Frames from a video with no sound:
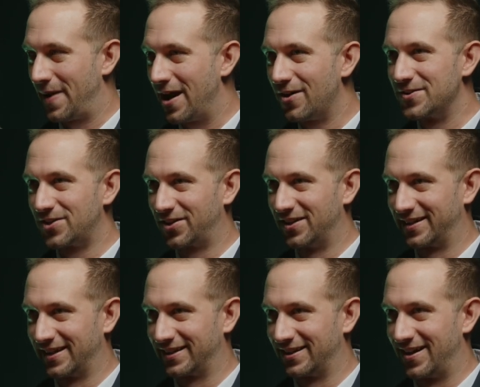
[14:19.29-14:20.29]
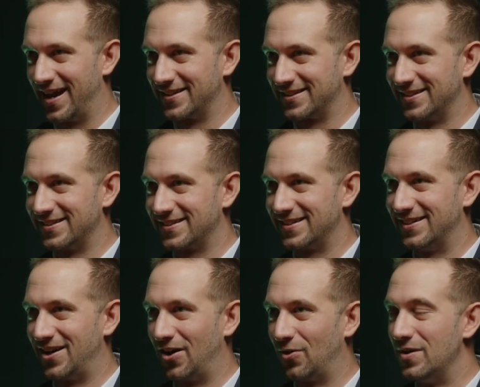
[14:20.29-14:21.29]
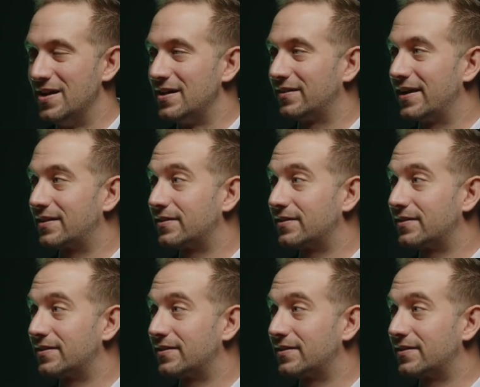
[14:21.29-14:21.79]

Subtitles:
parents are going to kick their asses, like